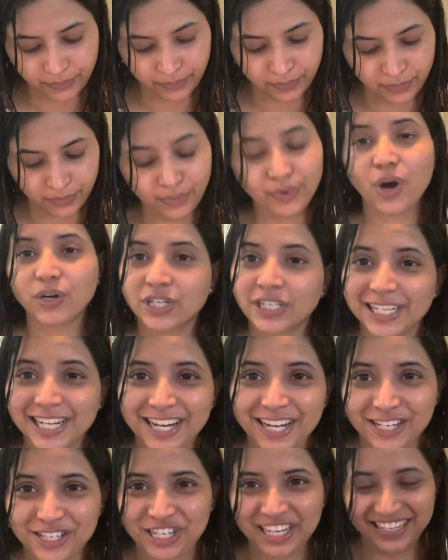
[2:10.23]
not written in
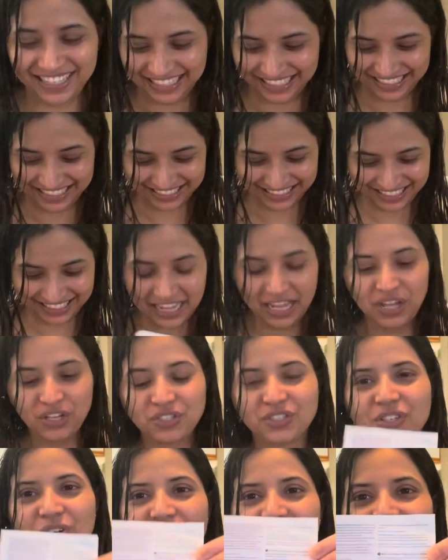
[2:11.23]
English. So
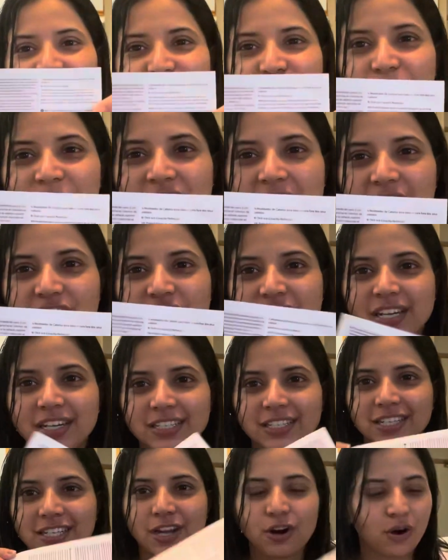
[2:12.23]
there are so many directions written,
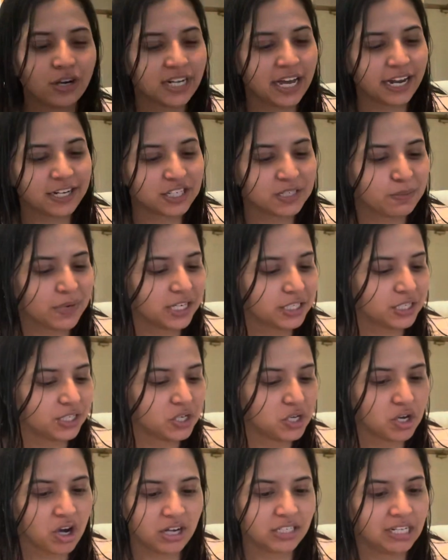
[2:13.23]
these are all directions but
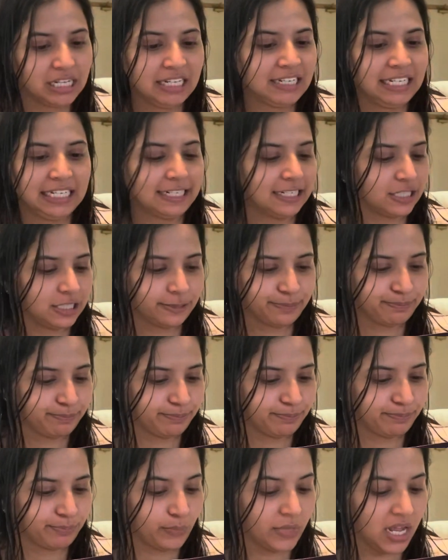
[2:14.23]
not in English.
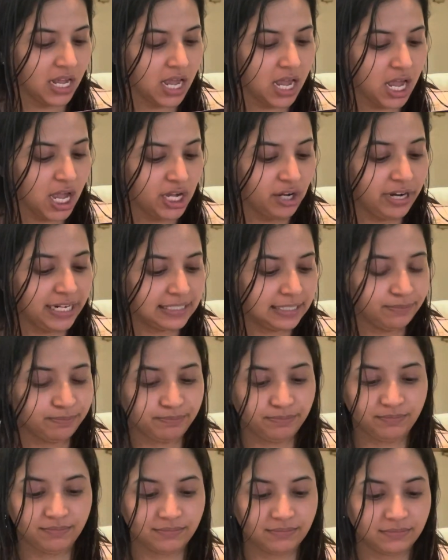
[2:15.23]
Great.
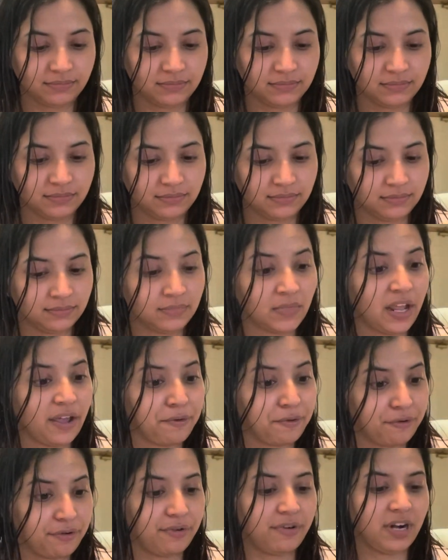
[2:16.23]

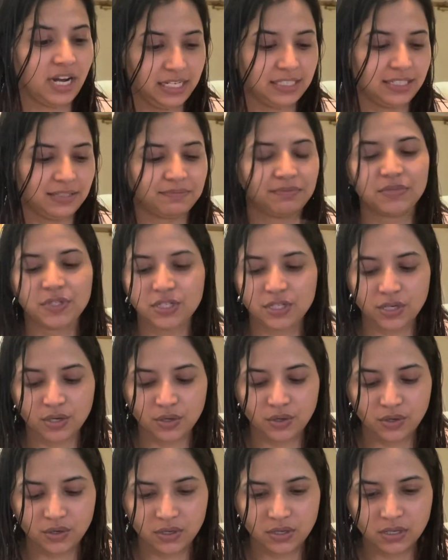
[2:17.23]
Great. So,
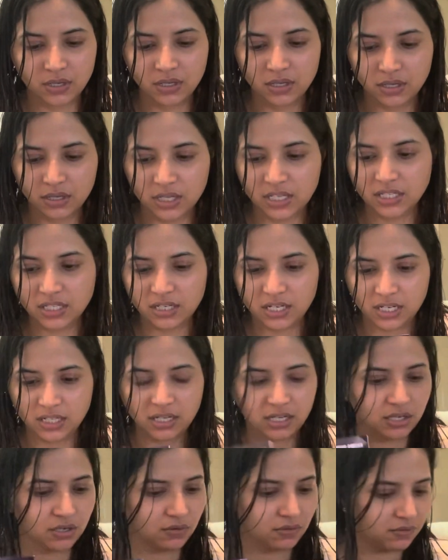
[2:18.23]
is there anything?
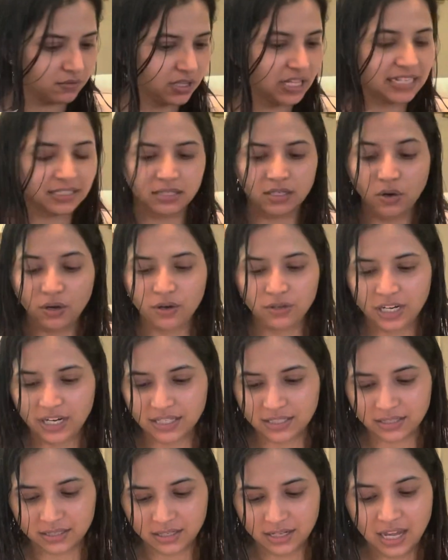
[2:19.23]
No. That's,
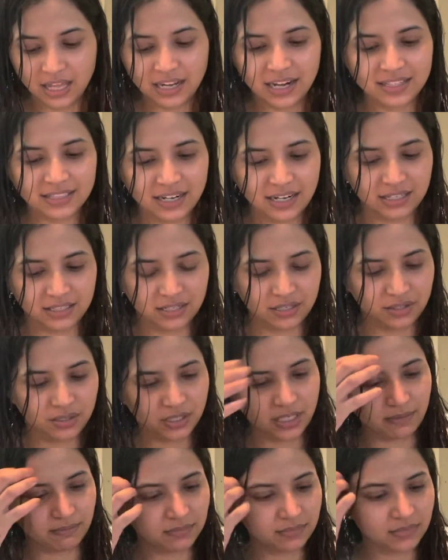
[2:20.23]
oh no, there is. So
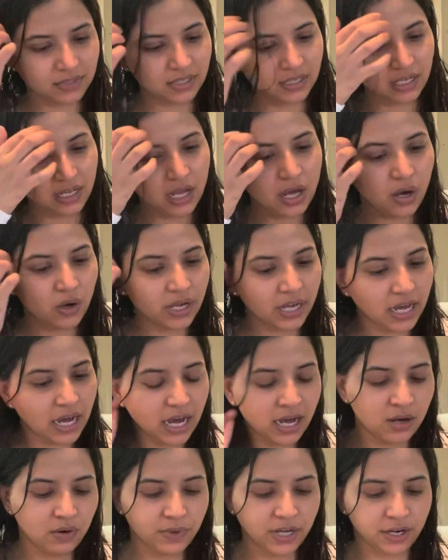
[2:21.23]
dumb. Okay, how
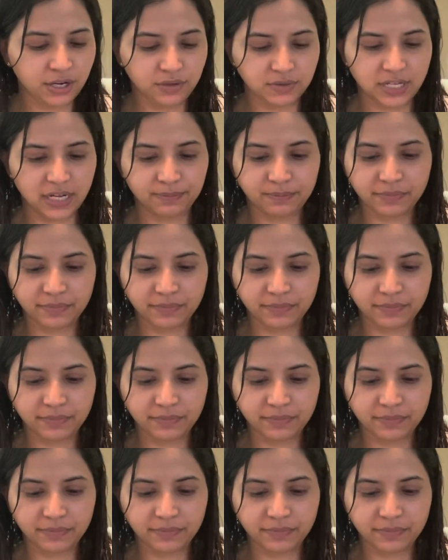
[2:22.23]
are we gonna use that?